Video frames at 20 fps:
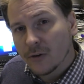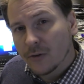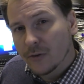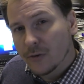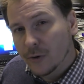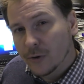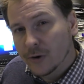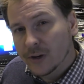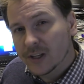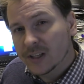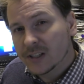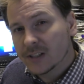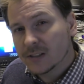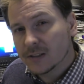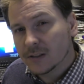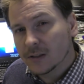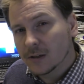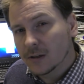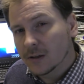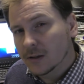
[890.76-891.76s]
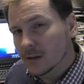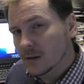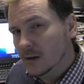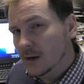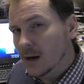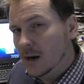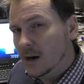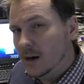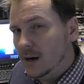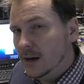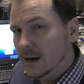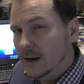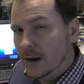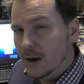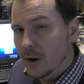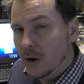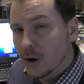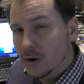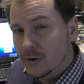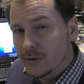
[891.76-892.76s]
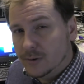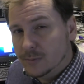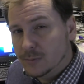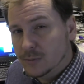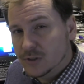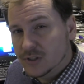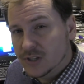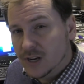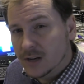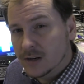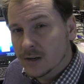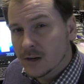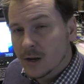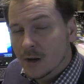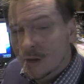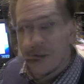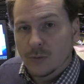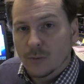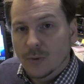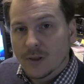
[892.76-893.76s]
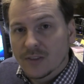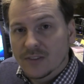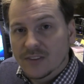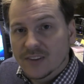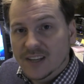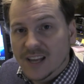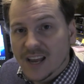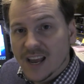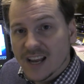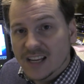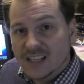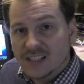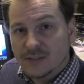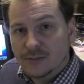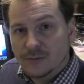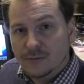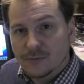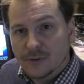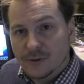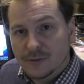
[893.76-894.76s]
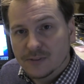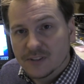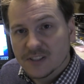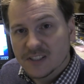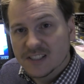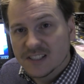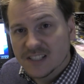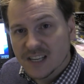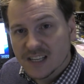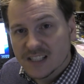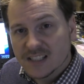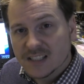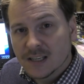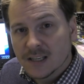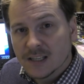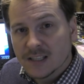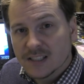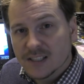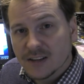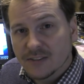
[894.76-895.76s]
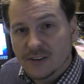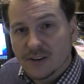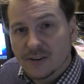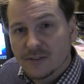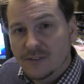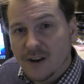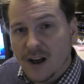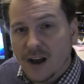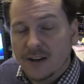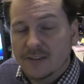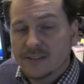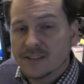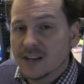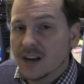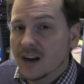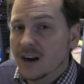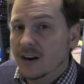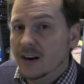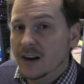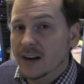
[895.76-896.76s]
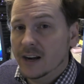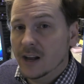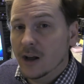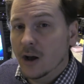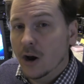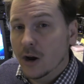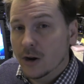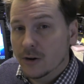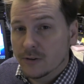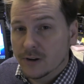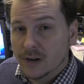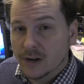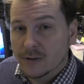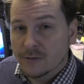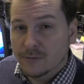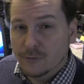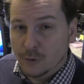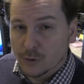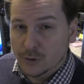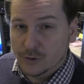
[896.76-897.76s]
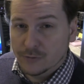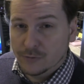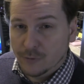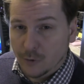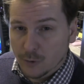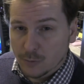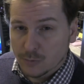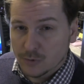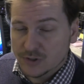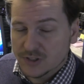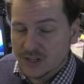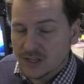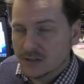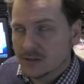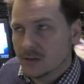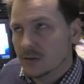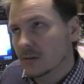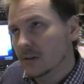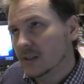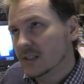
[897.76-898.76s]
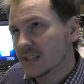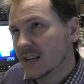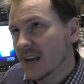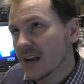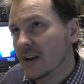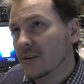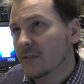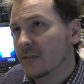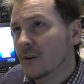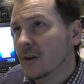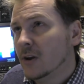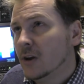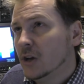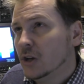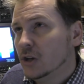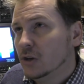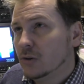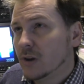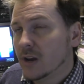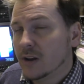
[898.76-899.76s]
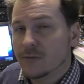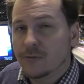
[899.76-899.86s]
30s uh, are at 100%, well the X56 75s are at 144%. So it's kind of, you get